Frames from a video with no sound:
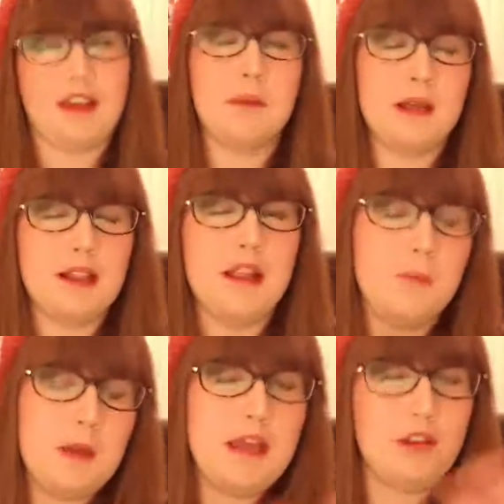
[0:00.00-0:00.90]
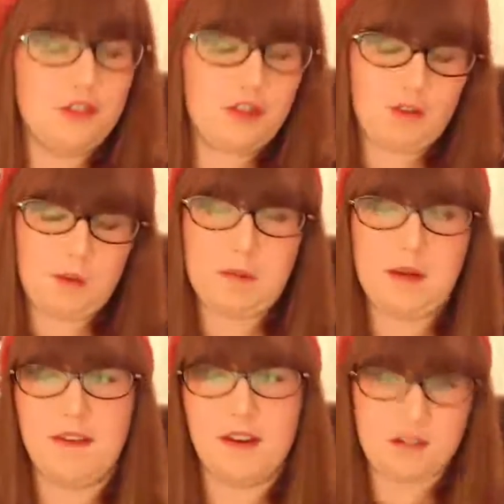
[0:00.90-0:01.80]
Like I've been a little bit introduced to it in
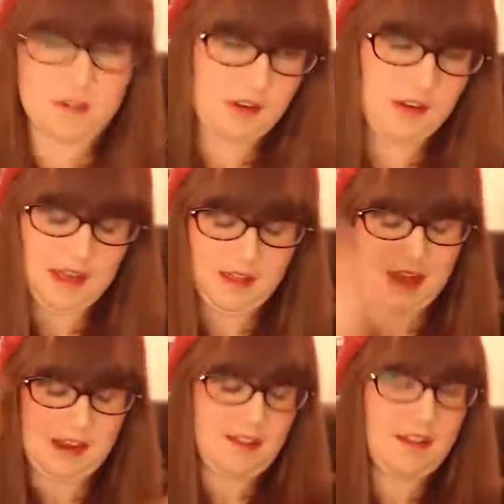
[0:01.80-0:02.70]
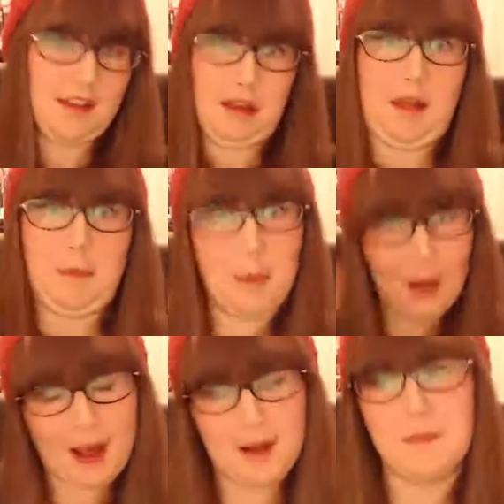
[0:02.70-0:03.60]
my first year of uni, and then it suddenly like
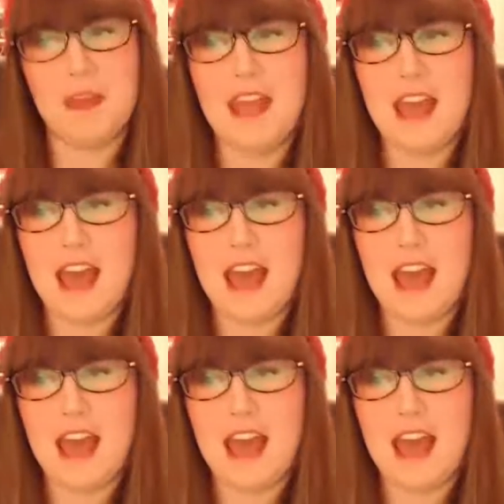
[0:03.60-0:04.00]
bam,